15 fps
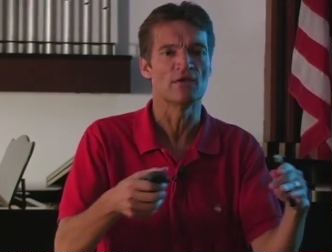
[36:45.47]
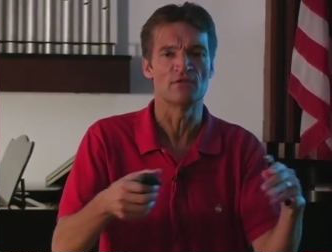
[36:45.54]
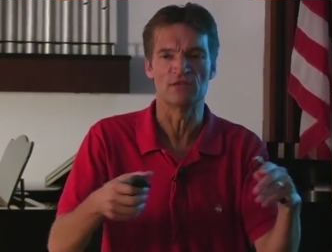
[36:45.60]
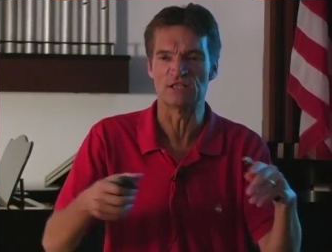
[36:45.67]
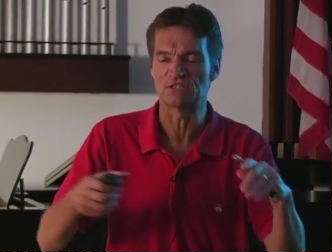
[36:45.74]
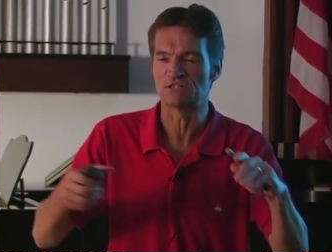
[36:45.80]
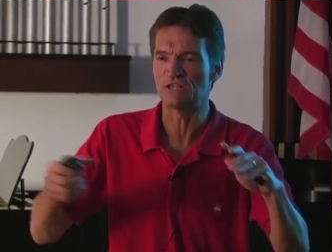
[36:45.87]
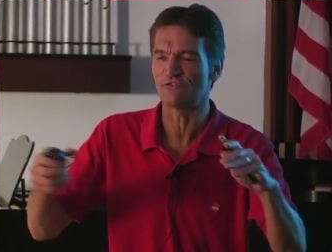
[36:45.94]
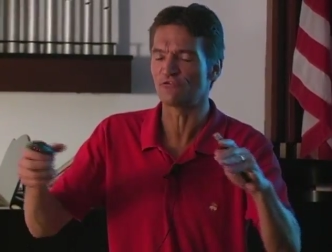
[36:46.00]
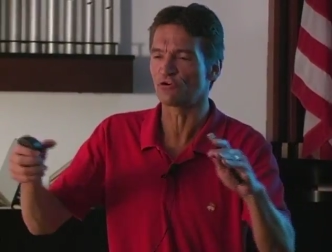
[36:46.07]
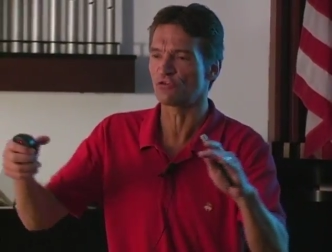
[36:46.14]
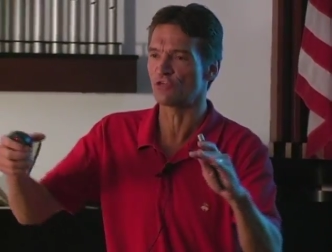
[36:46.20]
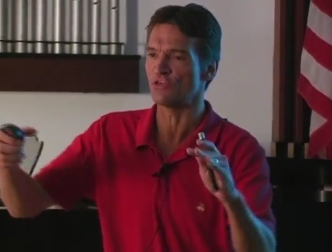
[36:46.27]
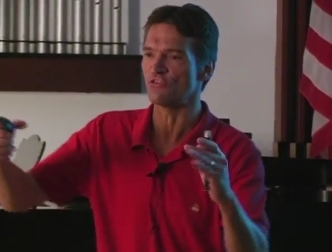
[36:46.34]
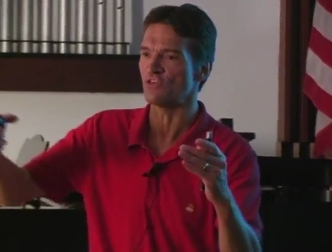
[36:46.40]

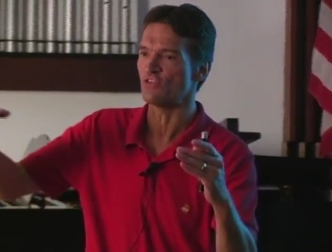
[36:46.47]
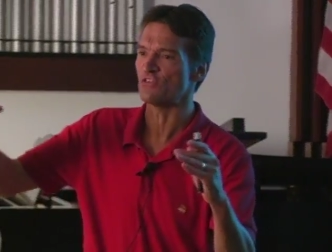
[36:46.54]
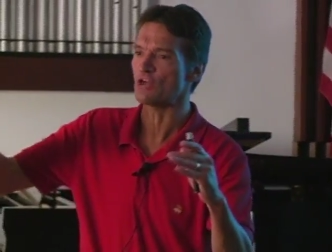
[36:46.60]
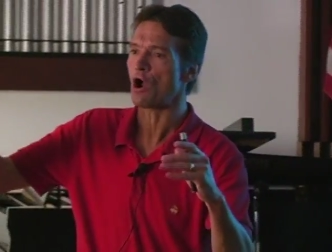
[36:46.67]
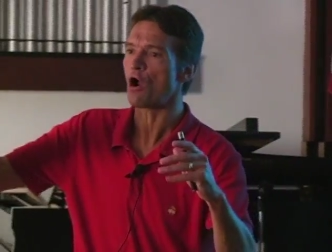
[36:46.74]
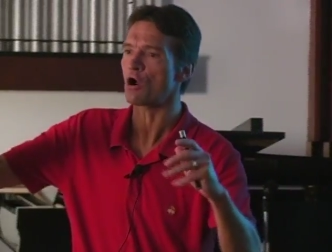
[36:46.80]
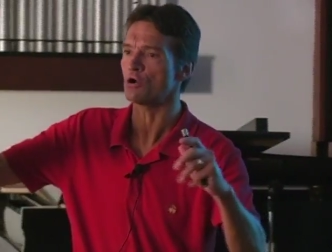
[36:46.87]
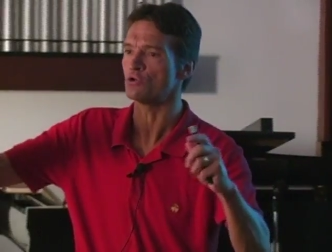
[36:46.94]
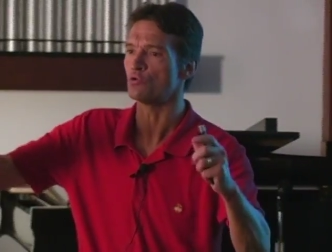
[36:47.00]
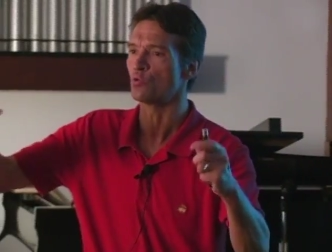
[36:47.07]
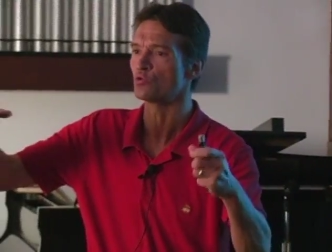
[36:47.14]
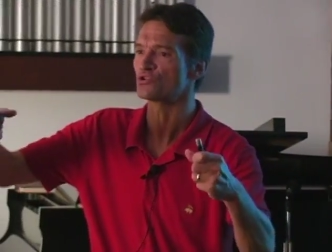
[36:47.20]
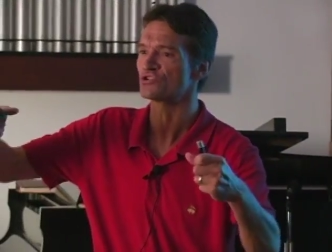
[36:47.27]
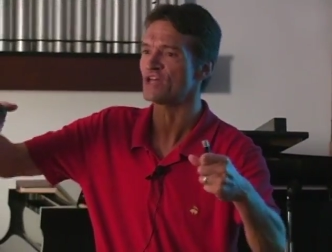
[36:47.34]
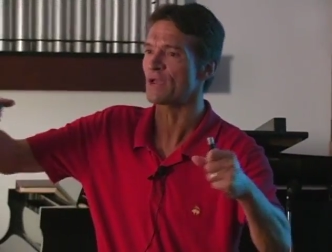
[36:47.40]
then the
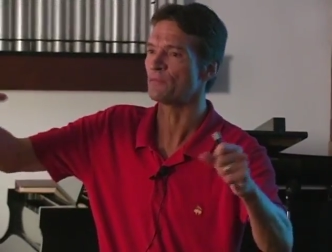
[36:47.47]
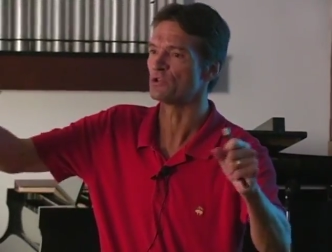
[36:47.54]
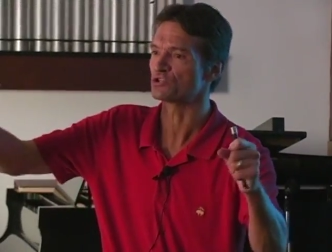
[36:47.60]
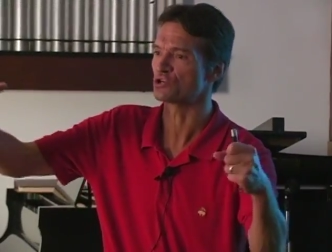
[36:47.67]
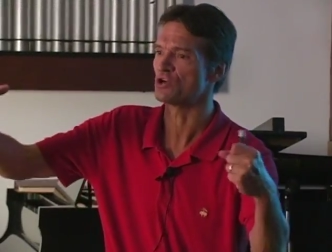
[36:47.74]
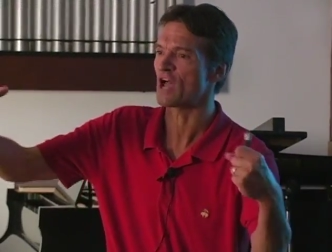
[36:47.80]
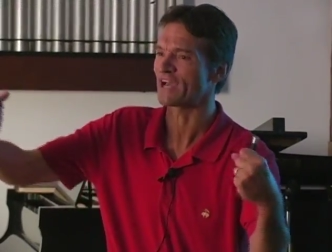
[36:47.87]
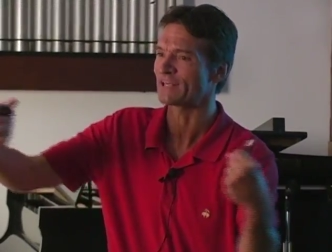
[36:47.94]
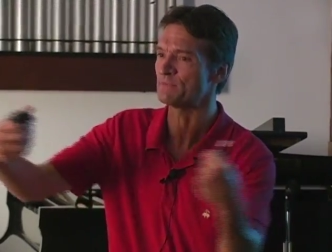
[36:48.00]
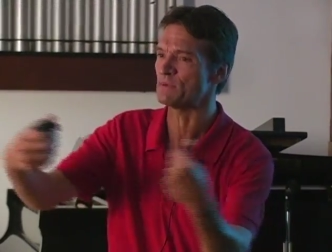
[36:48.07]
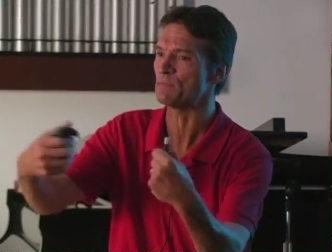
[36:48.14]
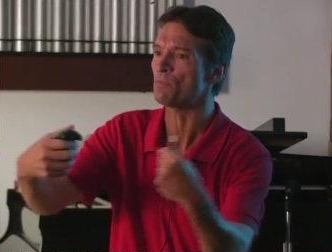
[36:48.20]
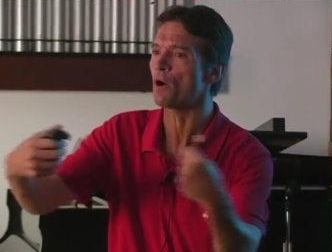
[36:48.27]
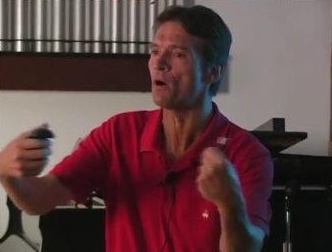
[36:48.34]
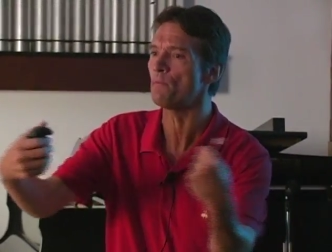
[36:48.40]
heart segments are not going to be
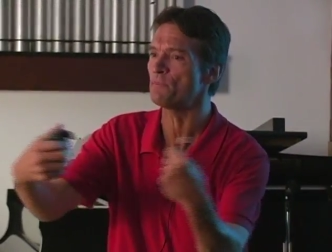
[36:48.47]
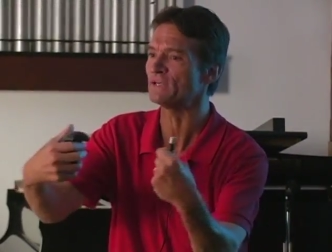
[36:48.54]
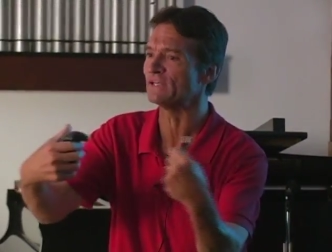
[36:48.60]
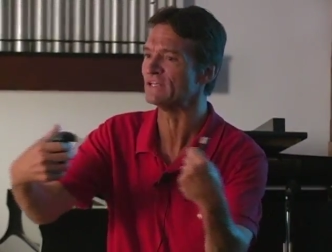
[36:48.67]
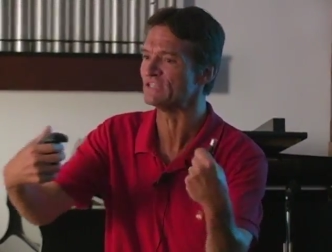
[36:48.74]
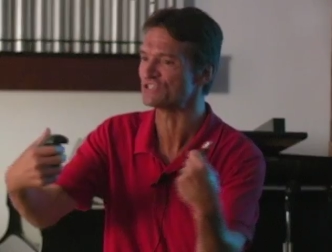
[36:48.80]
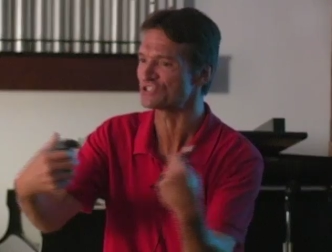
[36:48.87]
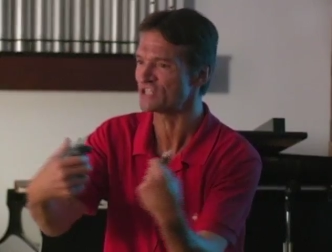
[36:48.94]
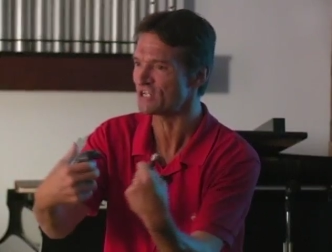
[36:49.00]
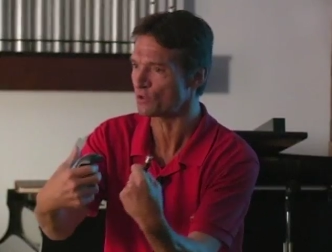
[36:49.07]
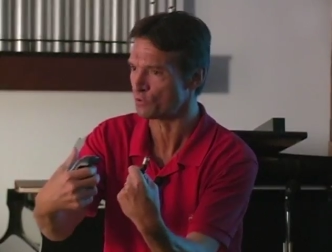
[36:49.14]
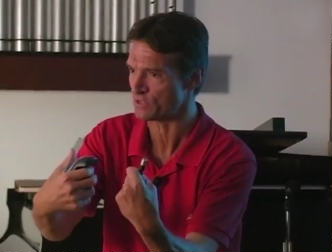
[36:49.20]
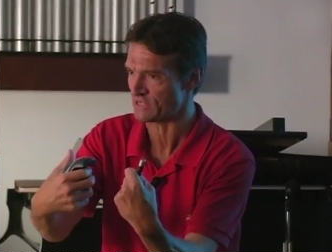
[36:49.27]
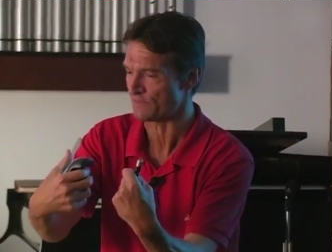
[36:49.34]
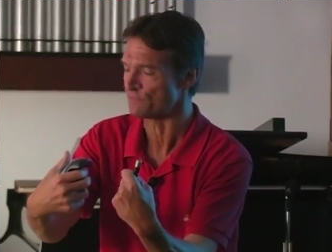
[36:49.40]
pumping in
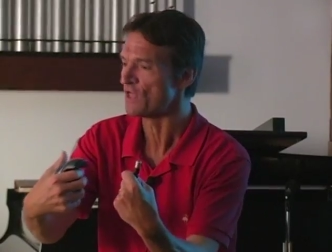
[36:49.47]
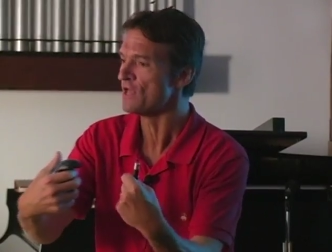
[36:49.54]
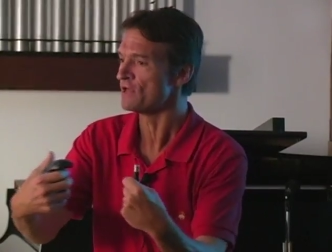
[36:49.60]
synchrony.